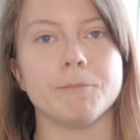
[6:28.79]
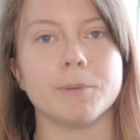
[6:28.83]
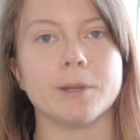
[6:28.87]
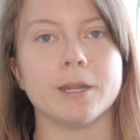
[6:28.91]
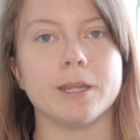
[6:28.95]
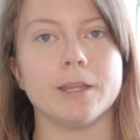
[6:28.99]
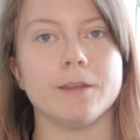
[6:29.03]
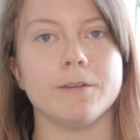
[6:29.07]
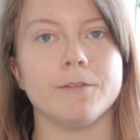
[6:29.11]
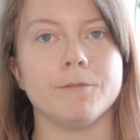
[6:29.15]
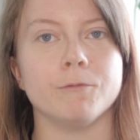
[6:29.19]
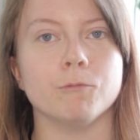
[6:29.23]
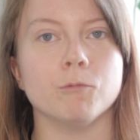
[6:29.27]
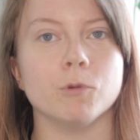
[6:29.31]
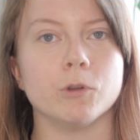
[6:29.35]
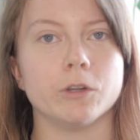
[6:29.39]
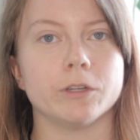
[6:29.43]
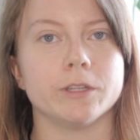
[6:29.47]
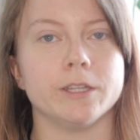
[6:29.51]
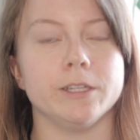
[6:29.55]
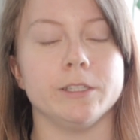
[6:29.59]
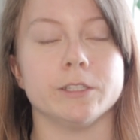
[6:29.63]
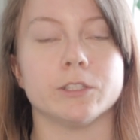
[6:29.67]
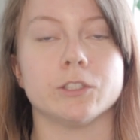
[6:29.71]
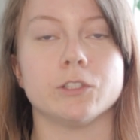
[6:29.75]
but I have
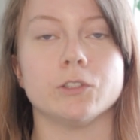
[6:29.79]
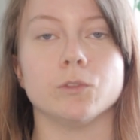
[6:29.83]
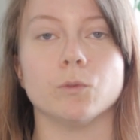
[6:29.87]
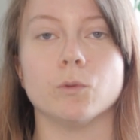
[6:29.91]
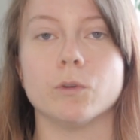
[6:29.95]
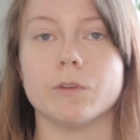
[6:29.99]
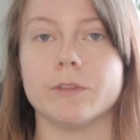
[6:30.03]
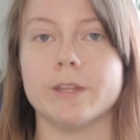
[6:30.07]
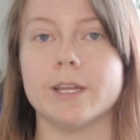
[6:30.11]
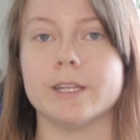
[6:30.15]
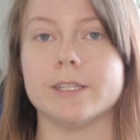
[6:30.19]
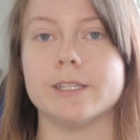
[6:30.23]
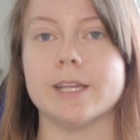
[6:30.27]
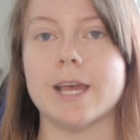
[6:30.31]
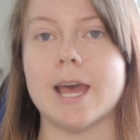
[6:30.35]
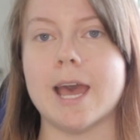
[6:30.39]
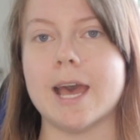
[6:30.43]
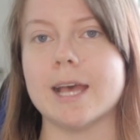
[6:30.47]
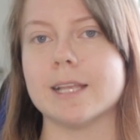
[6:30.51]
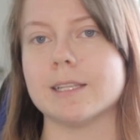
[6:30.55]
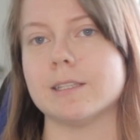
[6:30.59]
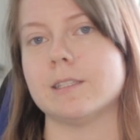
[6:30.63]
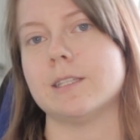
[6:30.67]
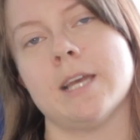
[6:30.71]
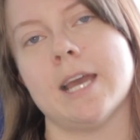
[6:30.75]
worked in a store that
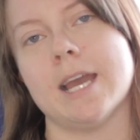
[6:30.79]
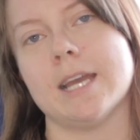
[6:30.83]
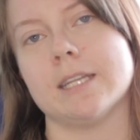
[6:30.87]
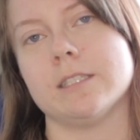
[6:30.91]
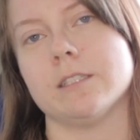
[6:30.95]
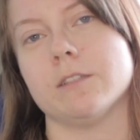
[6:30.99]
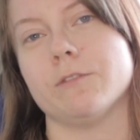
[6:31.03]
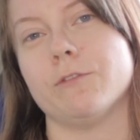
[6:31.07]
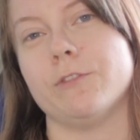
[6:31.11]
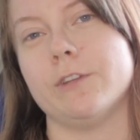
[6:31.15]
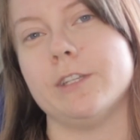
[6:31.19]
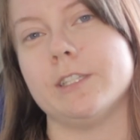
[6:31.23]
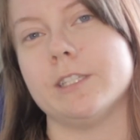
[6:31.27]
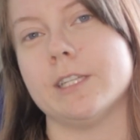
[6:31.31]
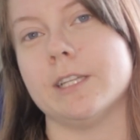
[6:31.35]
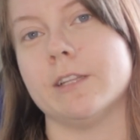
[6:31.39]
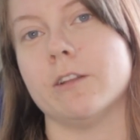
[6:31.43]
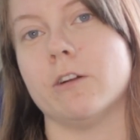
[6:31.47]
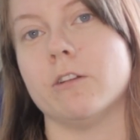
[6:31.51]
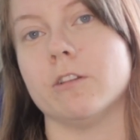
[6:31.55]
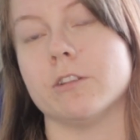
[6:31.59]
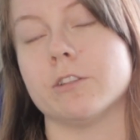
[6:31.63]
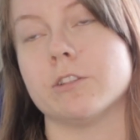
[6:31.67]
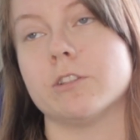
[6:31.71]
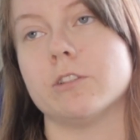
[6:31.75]
has hatchetfish, and
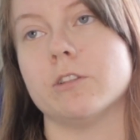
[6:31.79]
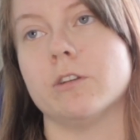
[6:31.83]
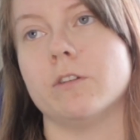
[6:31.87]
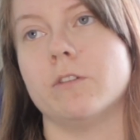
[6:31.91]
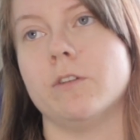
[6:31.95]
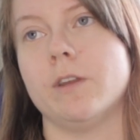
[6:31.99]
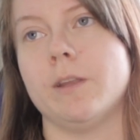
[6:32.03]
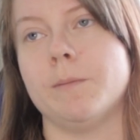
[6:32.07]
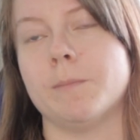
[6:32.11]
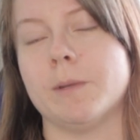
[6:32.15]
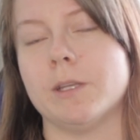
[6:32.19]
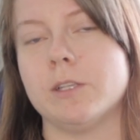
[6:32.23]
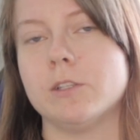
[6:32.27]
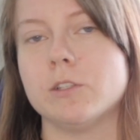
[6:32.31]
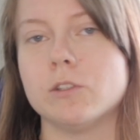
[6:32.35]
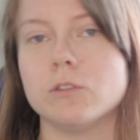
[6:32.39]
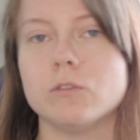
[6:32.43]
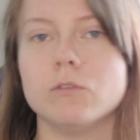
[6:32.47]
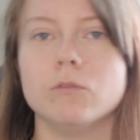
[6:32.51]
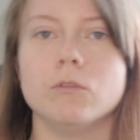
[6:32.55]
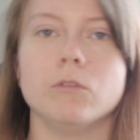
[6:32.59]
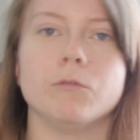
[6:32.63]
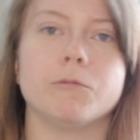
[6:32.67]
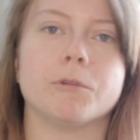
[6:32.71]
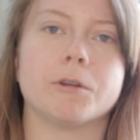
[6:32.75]
also in my
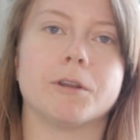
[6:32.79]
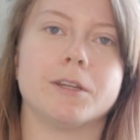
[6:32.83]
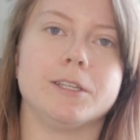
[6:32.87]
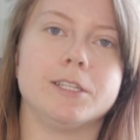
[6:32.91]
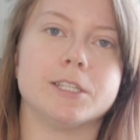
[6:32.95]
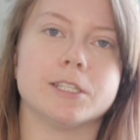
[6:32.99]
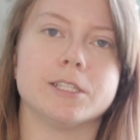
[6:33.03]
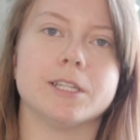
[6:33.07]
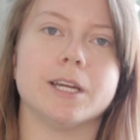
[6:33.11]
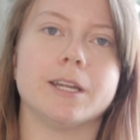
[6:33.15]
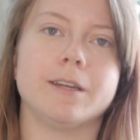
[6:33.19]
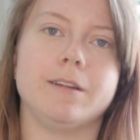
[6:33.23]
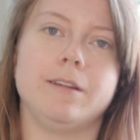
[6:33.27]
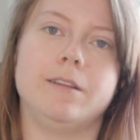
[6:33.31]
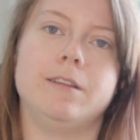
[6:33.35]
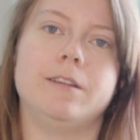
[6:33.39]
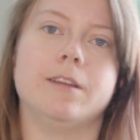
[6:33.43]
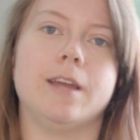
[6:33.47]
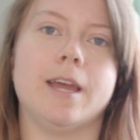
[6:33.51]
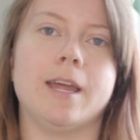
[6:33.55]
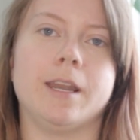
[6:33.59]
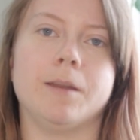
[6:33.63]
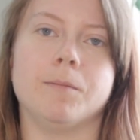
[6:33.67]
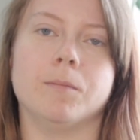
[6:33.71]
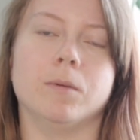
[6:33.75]
school where I studied
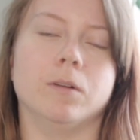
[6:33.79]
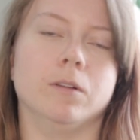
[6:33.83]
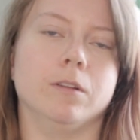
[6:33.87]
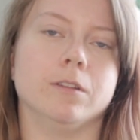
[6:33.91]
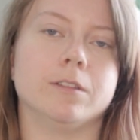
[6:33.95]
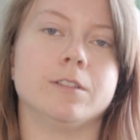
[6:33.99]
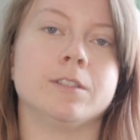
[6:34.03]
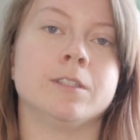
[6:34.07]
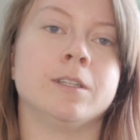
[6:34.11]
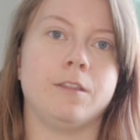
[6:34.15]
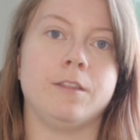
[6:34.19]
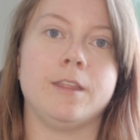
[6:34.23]
animals,